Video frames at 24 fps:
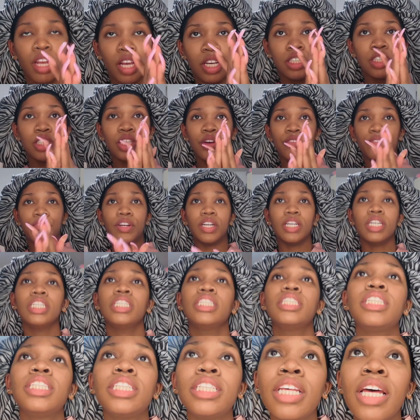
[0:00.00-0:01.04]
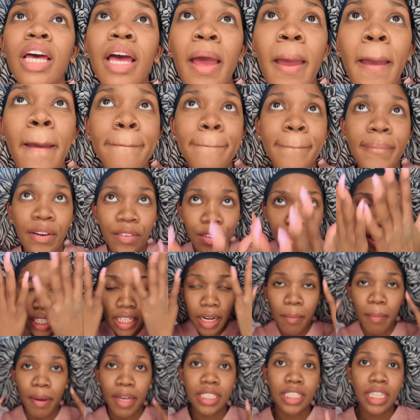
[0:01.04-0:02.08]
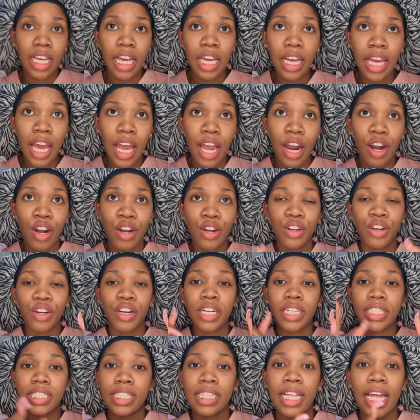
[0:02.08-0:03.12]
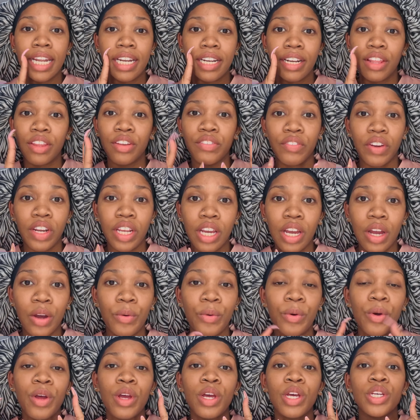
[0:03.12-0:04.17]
So first, I've already done my skincare. You're going to see that in another video.